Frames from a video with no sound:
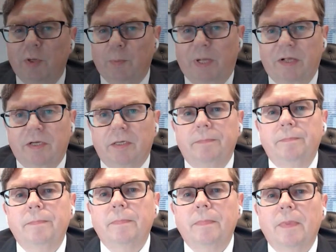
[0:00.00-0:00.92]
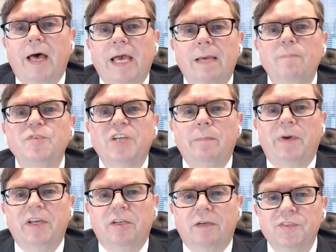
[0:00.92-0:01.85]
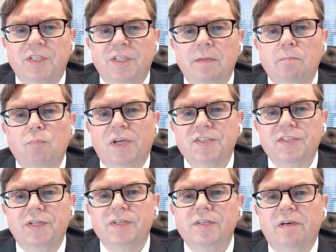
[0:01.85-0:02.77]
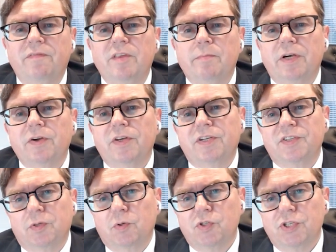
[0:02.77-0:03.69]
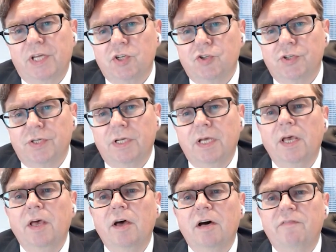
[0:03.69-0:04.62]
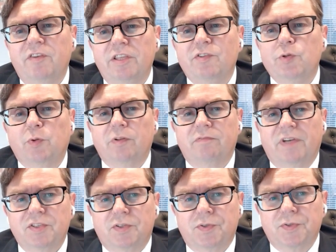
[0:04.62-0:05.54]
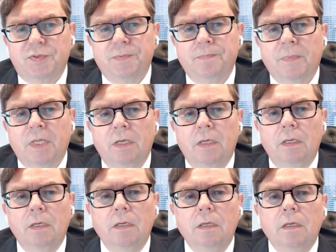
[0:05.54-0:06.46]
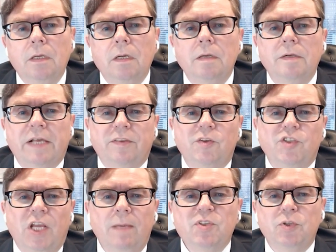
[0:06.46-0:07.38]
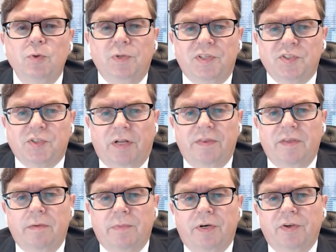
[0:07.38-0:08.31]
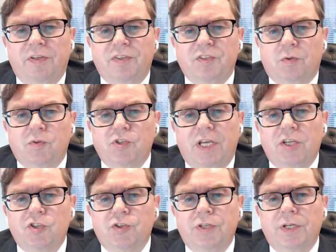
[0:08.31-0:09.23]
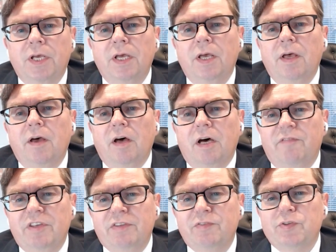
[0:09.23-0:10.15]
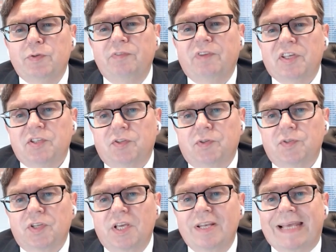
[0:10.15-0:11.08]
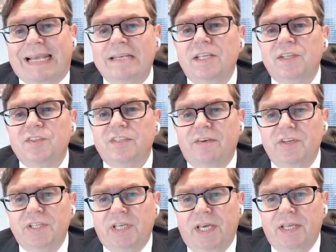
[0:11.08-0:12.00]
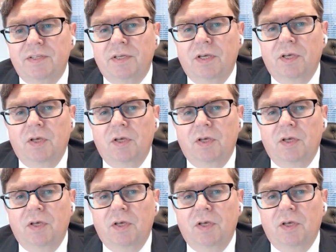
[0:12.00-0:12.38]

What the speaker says: and welcome. I am John Bykowski, President of the American Association of Individual Investors. Dr. James Cloonan started the American Association of Individual Investors in 1978